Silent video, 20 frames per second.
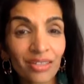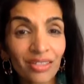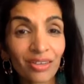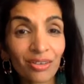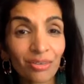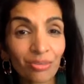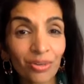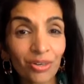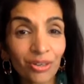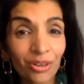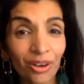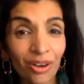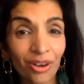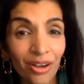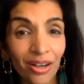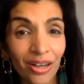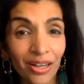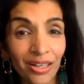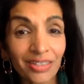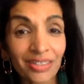that we're
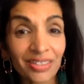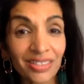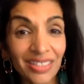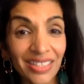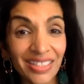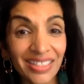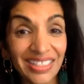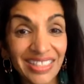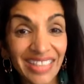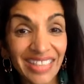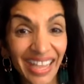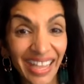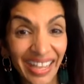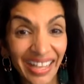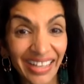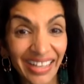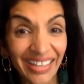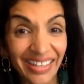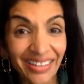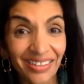on
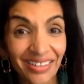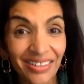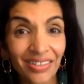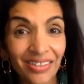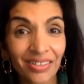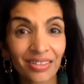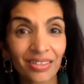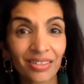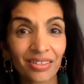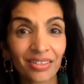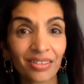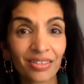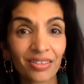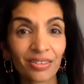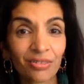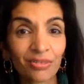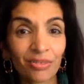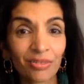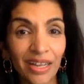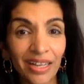today,
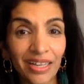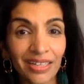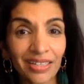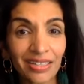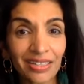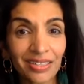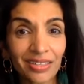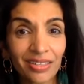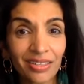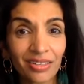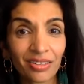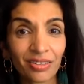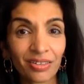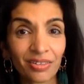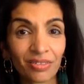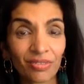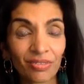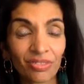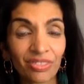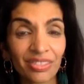right?
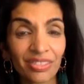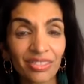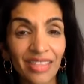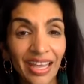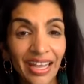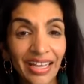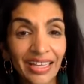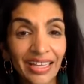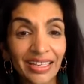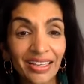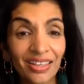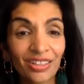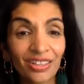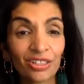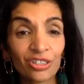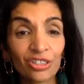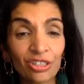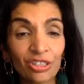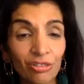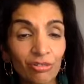They
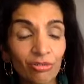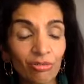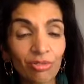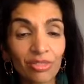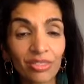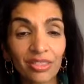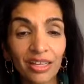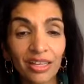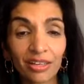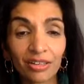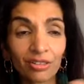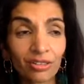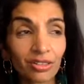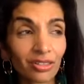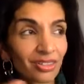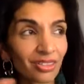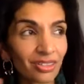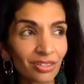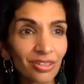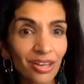knew.
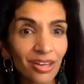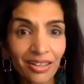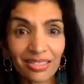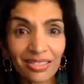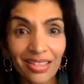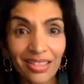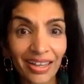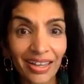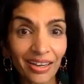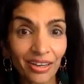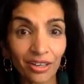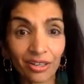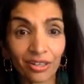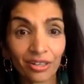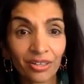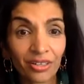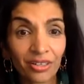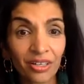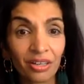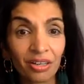They're, they're not
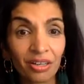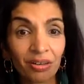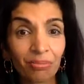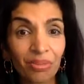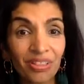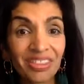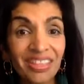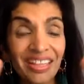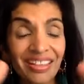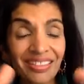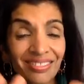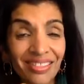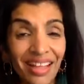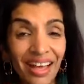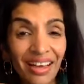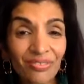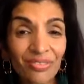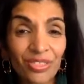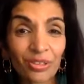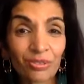there, but they
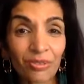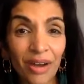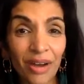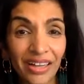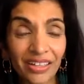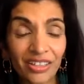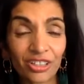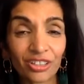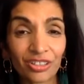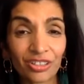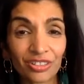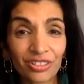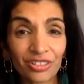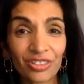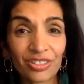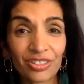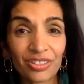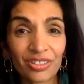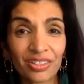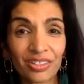left the
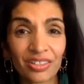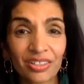records.